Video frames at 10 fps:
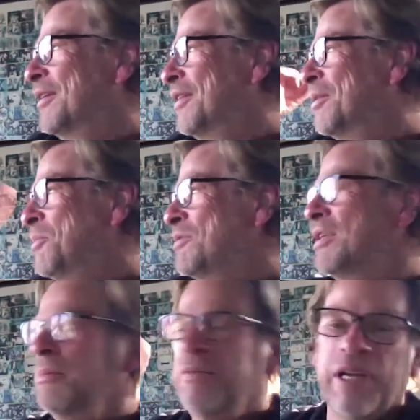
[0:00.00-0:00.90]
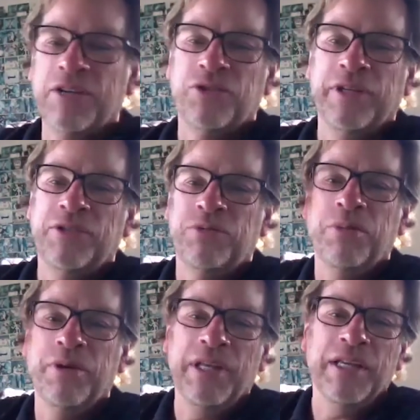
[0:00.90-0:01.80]
Museum of Natural History
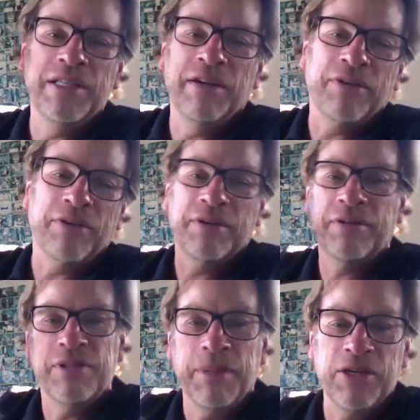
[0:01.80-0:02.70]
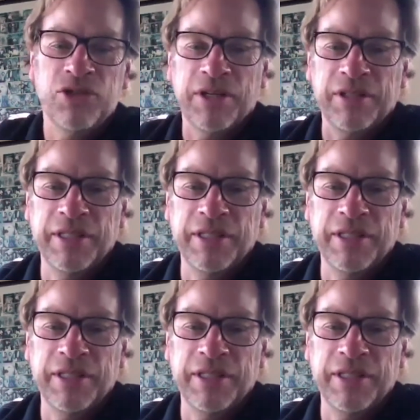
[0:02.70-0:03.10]
where the Endeavour space shuttle